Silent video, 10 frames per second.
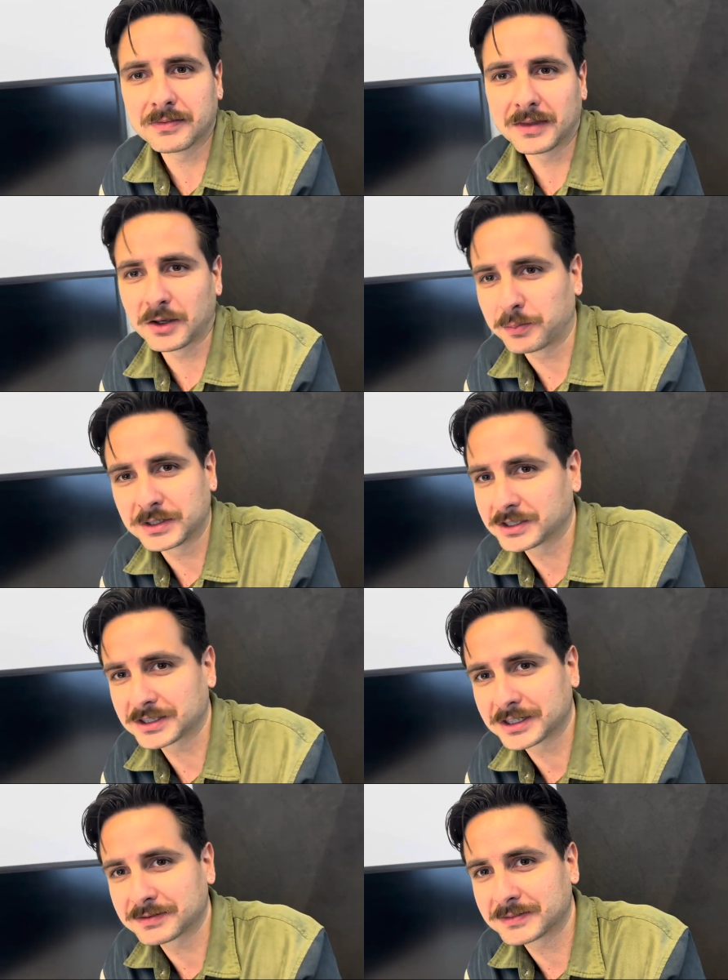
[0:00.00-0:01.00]
it will be
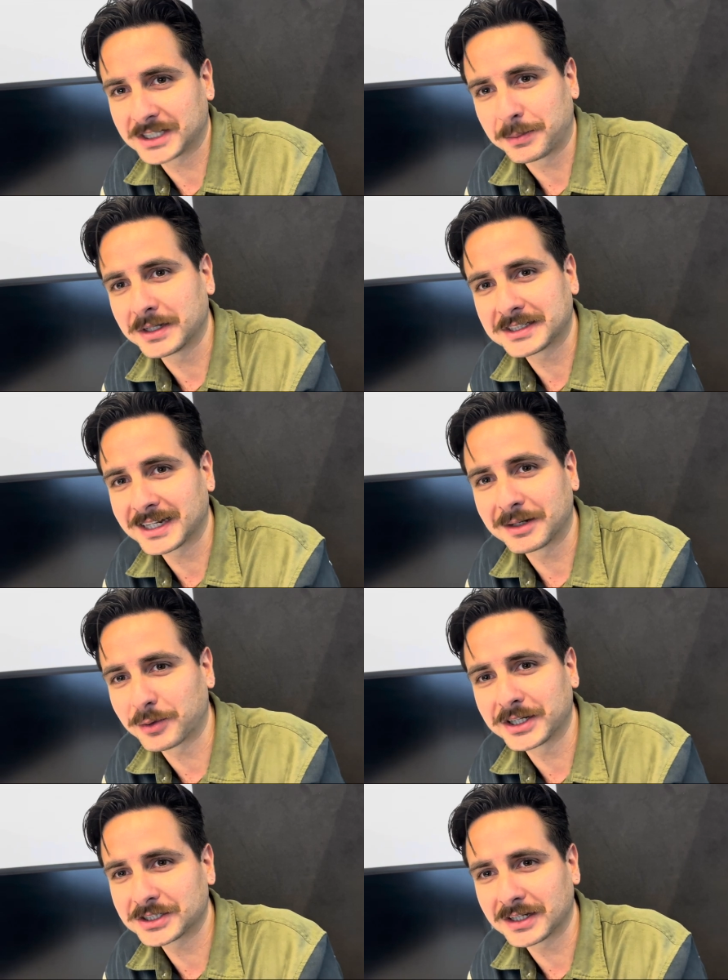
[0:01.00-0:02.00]
just a timid
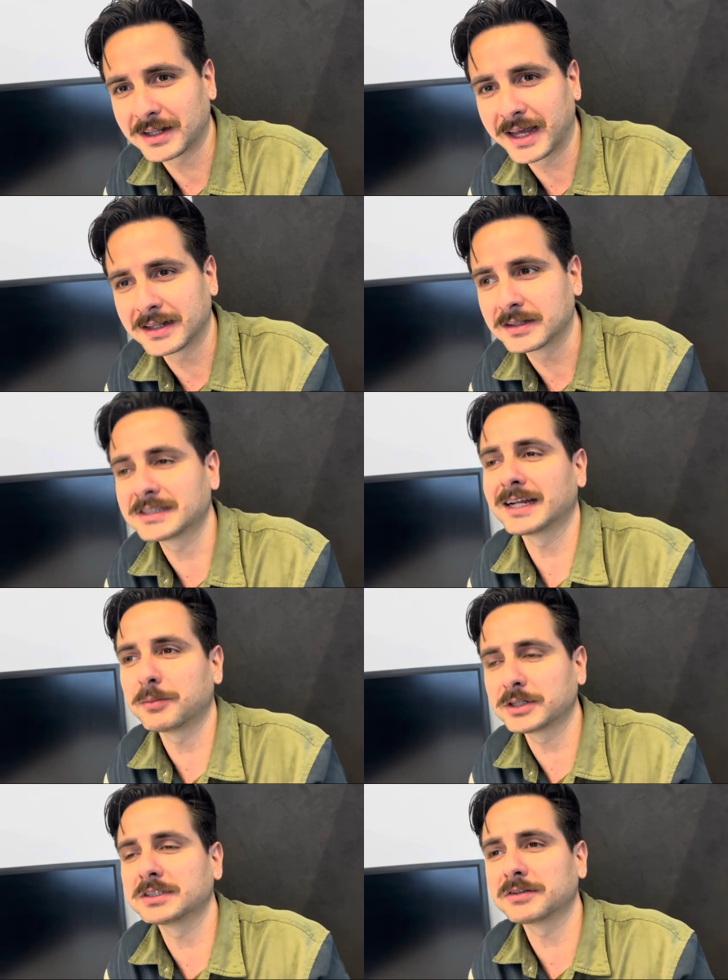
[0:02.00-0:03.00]
celebration and
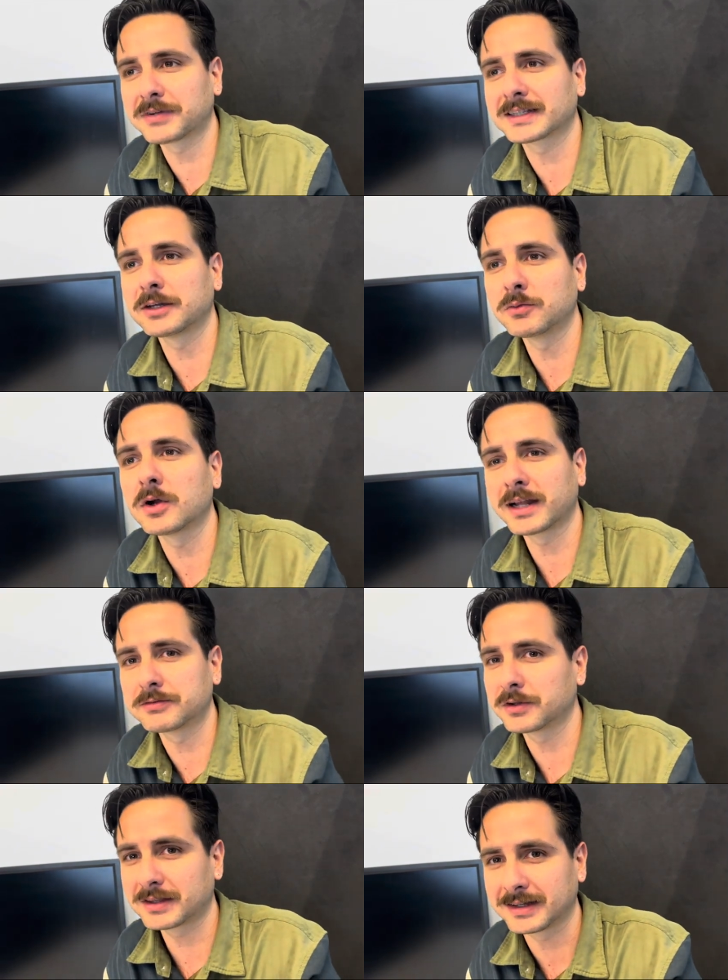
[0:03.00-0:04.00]
celebrating the fact that you won
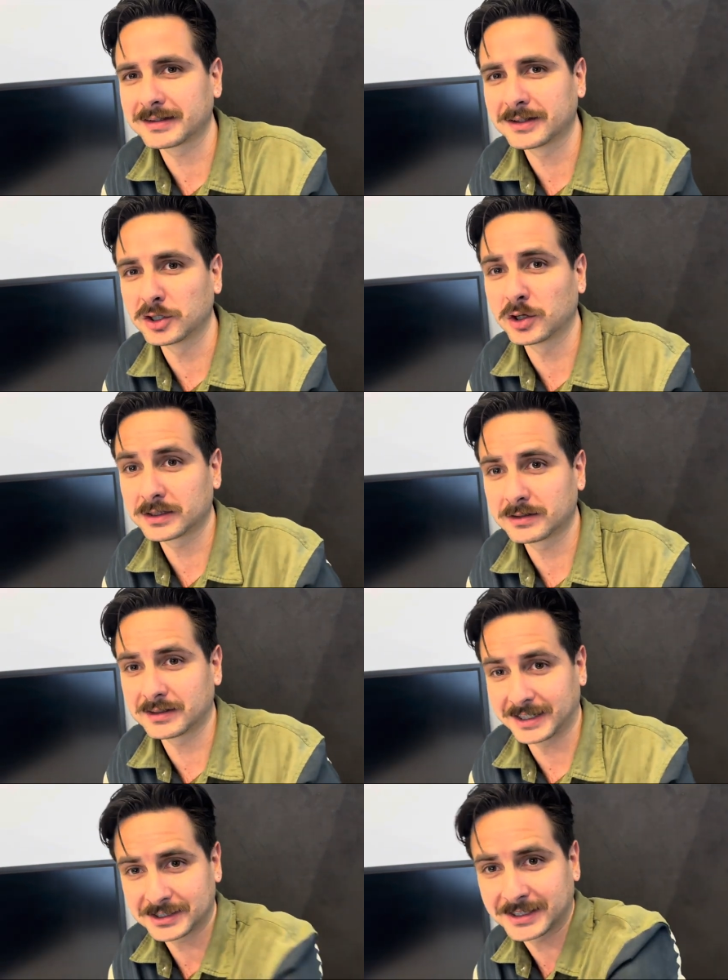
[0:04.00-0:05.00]
everything, not
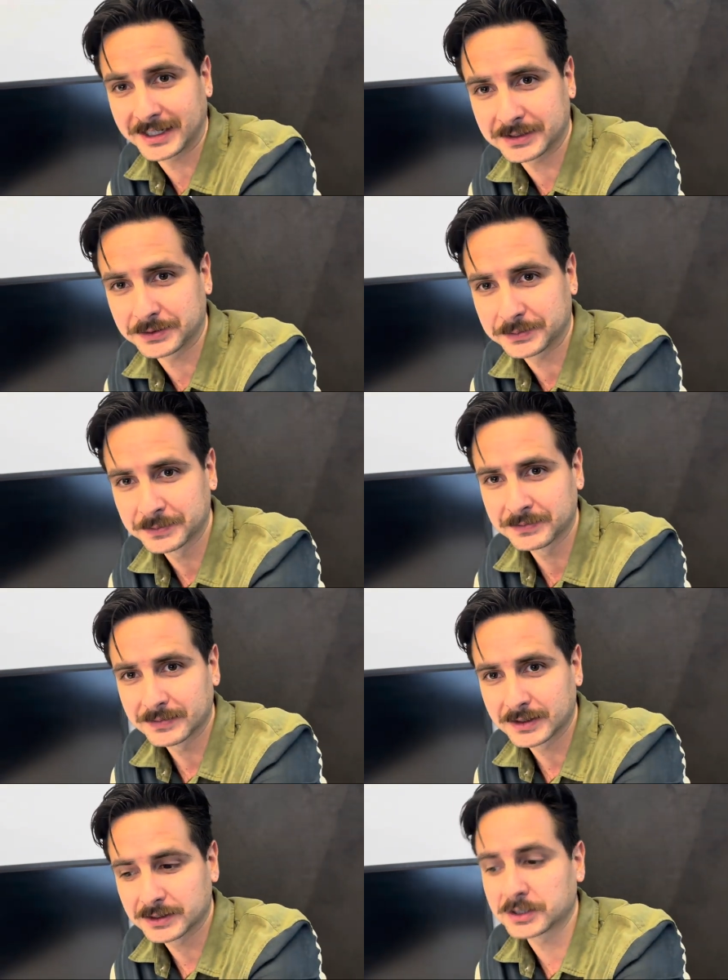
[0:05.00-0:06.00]
this title.
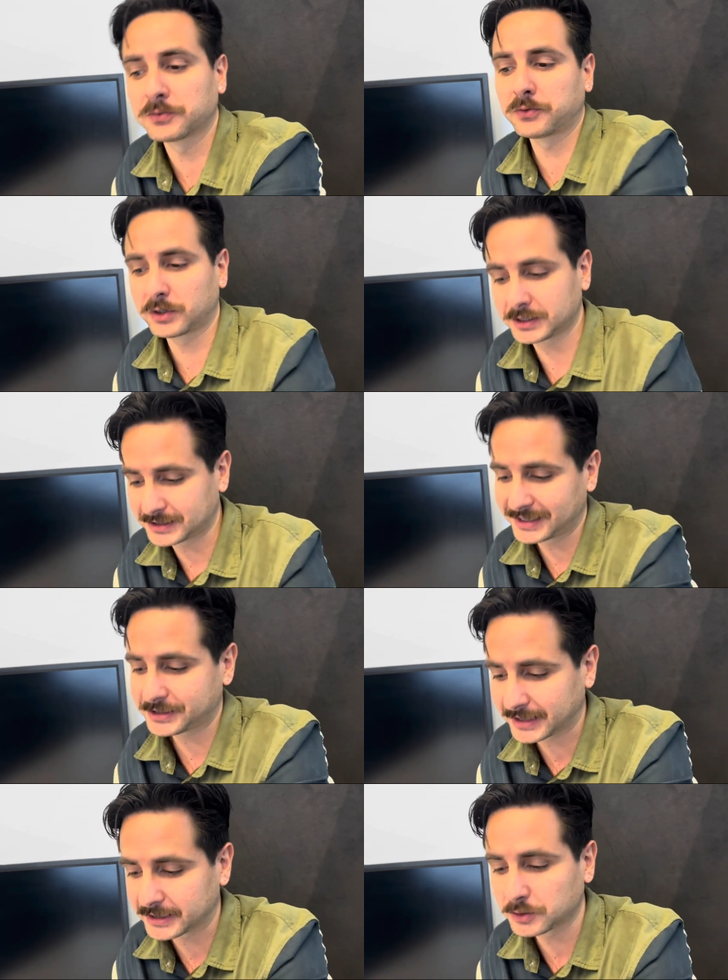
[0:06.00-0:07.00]
So for us, this
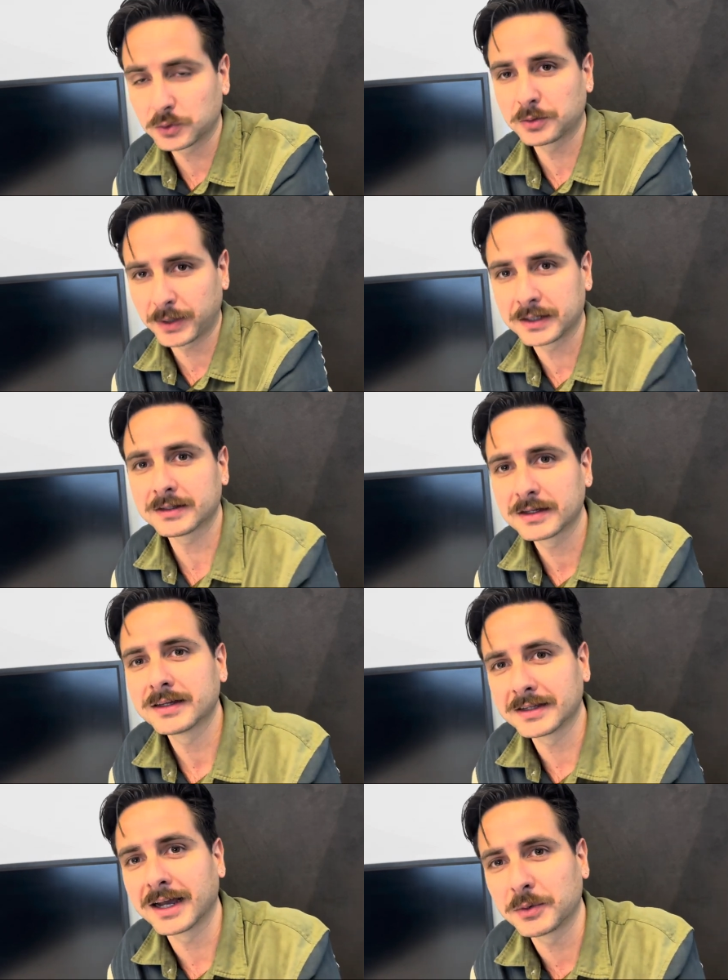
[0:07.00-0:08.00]
title would mean,
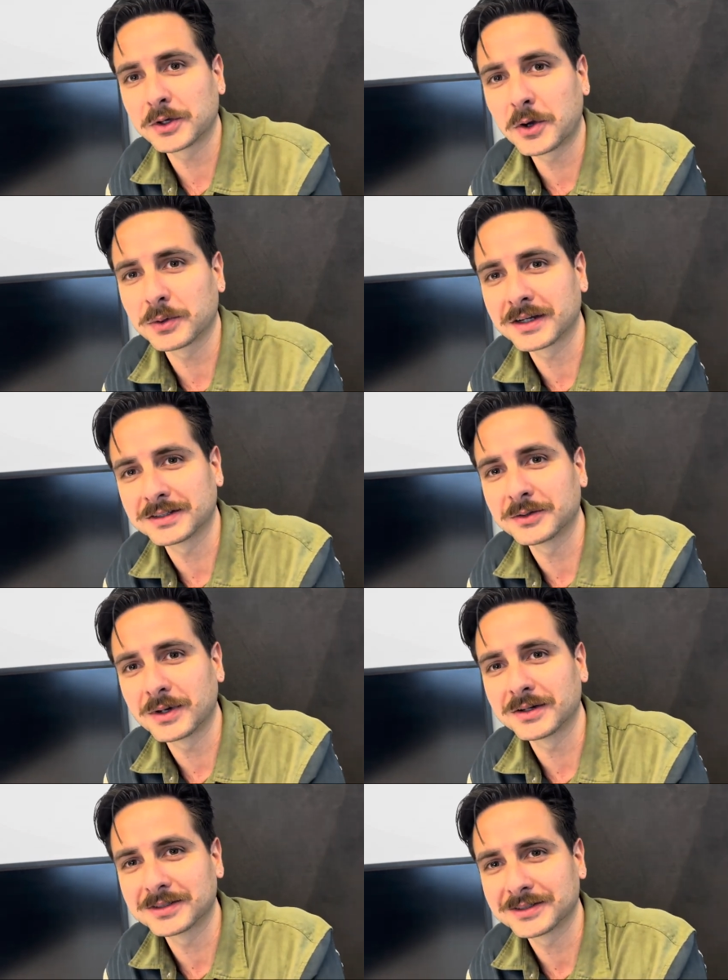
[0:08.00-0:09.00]
yeah, we conquered the
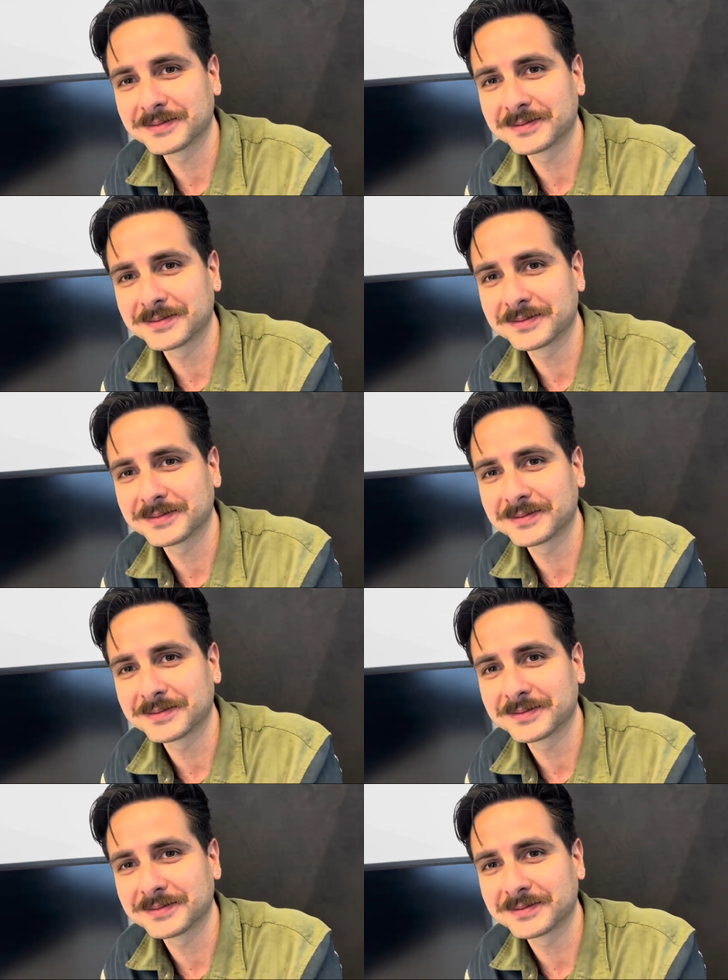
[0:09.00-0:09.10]
world.